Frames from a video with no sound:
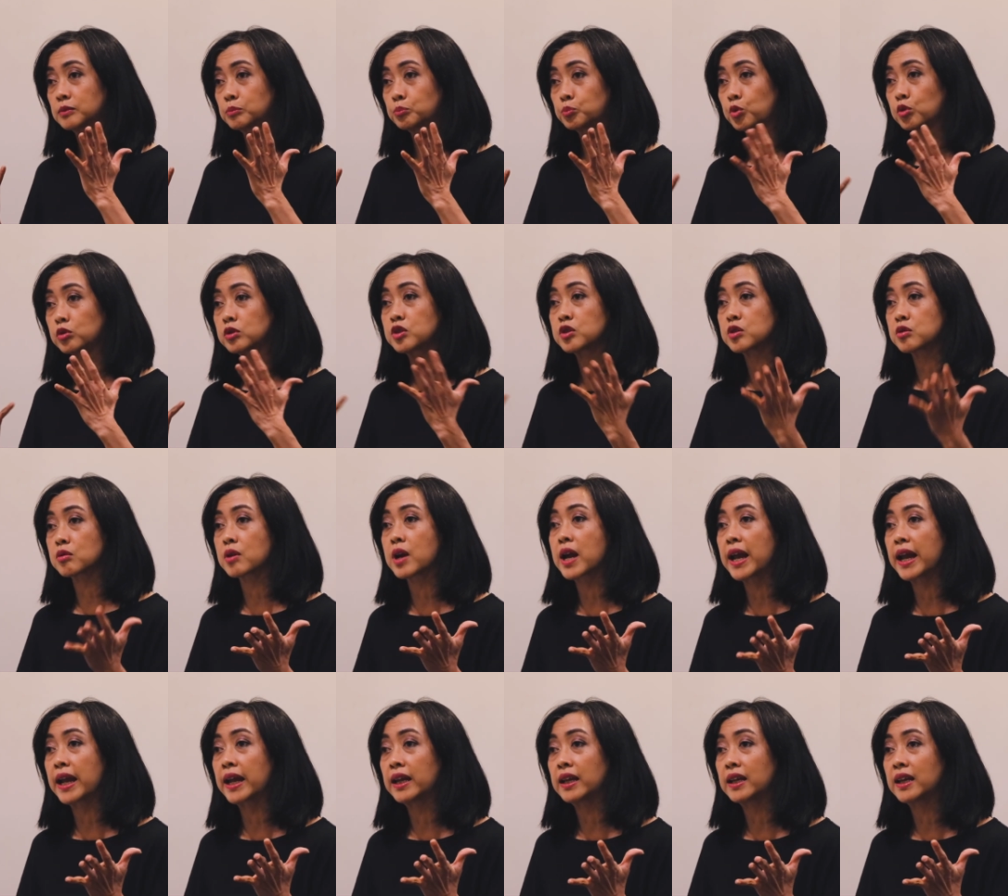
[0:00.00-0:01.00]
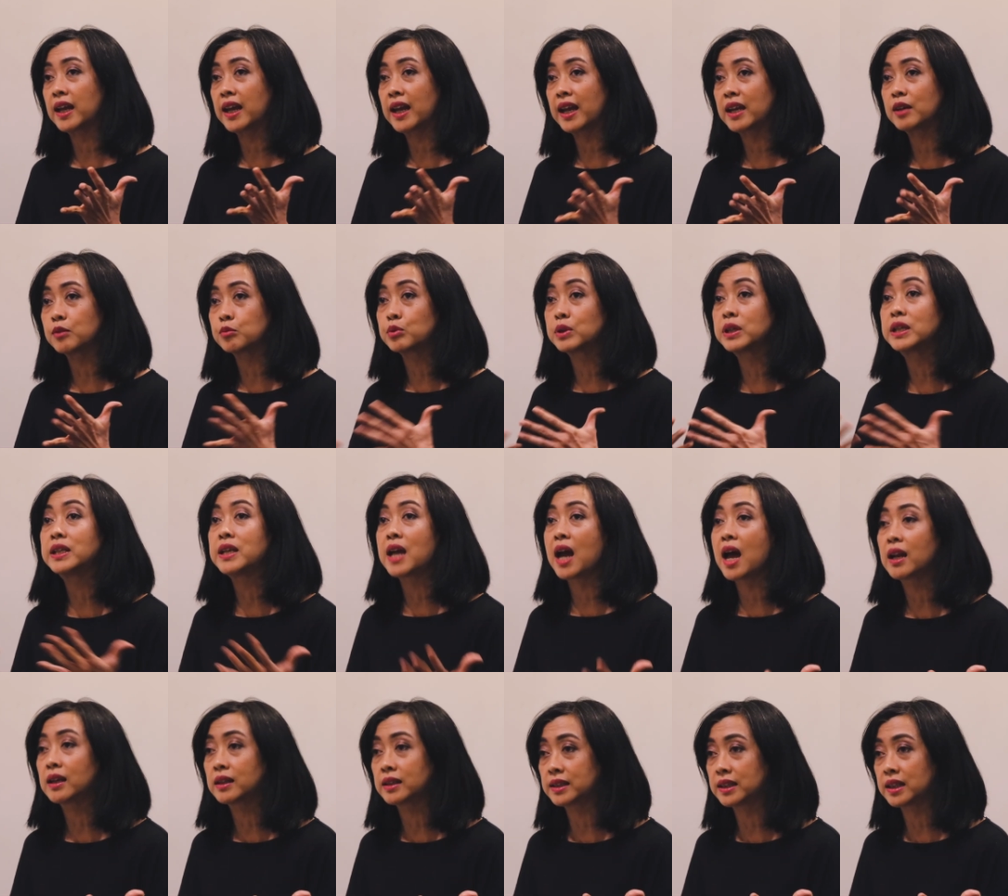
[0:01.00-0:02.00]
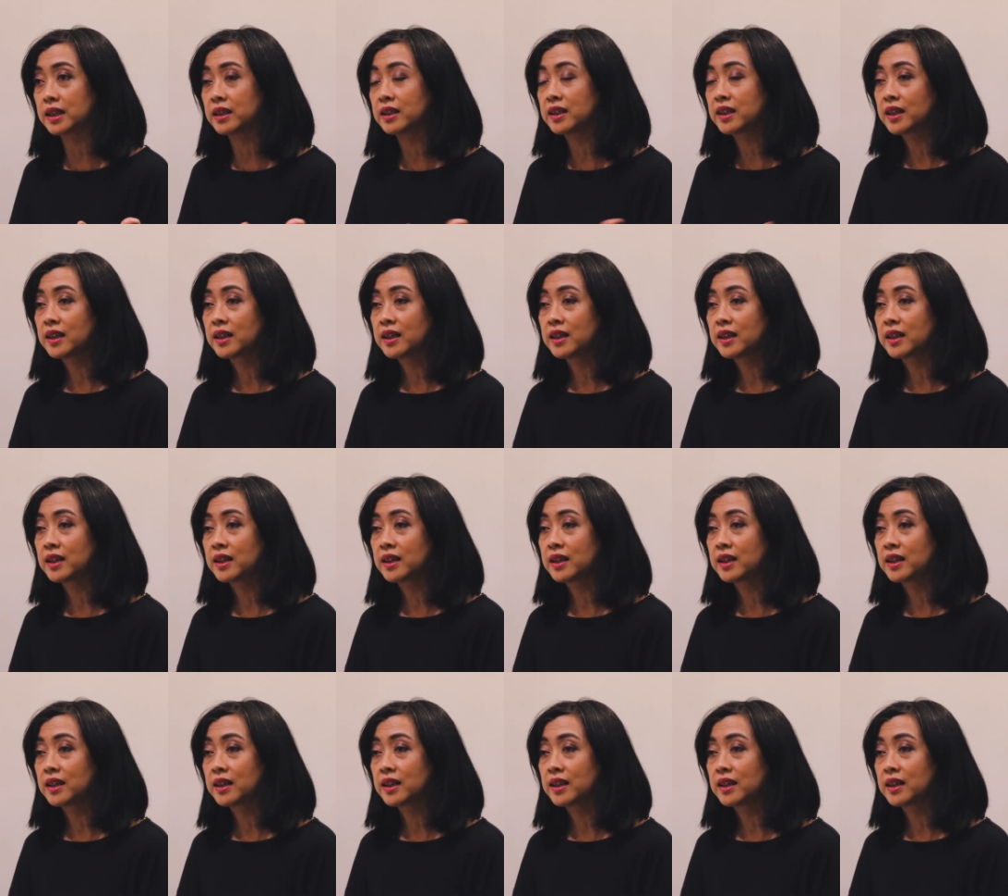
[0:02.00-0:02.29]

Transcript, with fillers: portray a reality